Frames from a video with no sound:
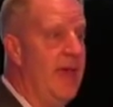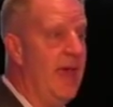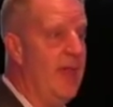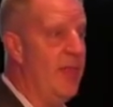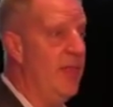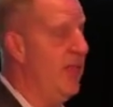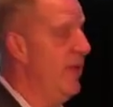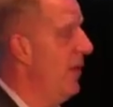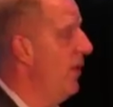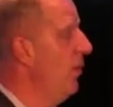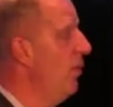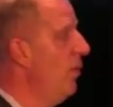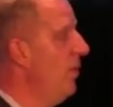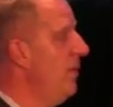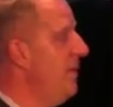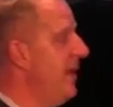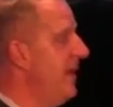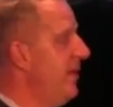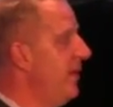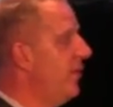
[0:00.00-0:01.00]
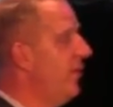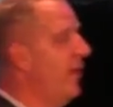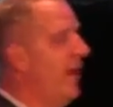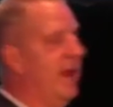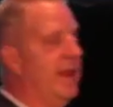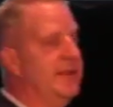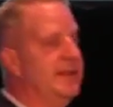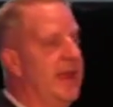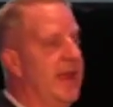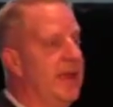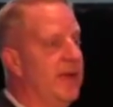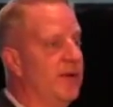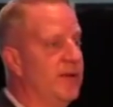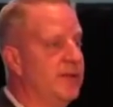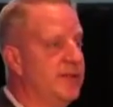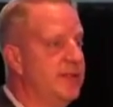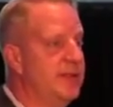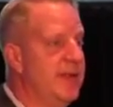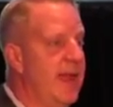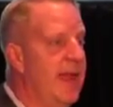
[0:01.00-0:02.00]
And there will be the credit
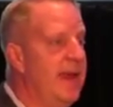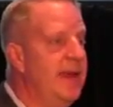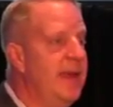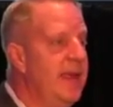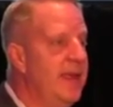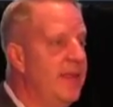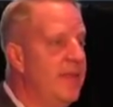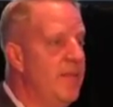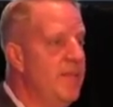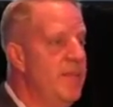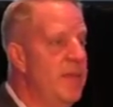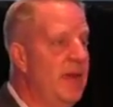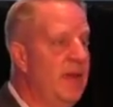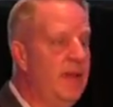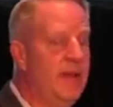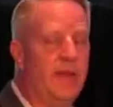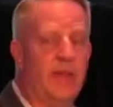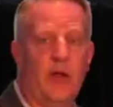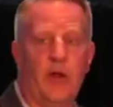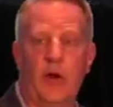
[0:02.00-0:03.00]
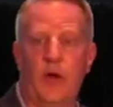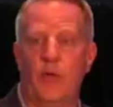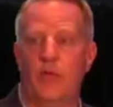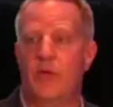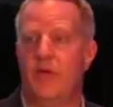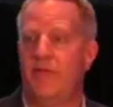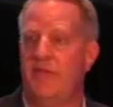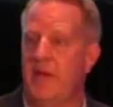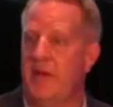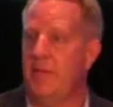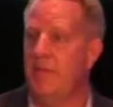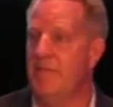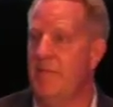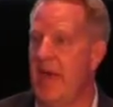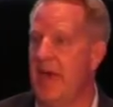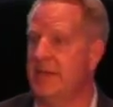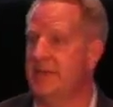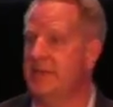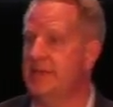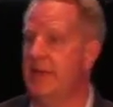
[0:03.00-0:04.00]
takers standing in the middle of the horrific
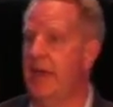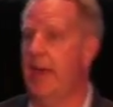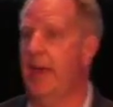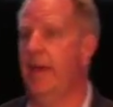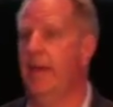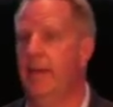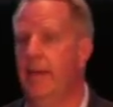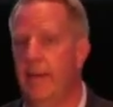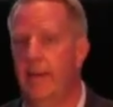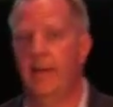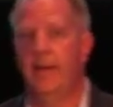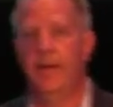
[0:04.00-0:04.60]
mess saying,